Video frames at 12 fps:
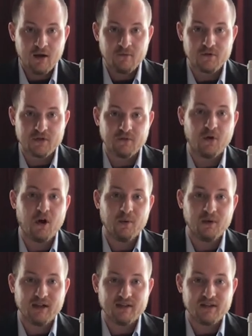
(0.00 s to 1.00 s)
First of all, I would
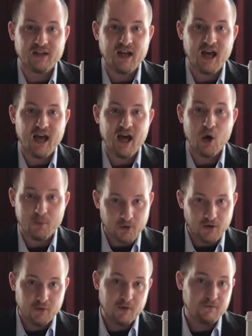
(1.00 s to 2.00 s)
like to say I hope you're
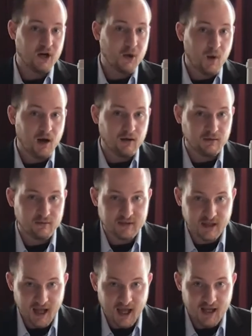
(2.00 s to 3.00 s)
all doing very well
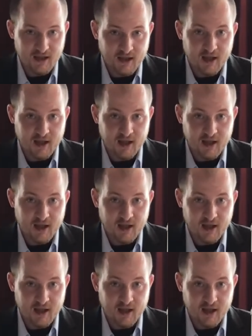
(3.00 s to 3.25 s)
today.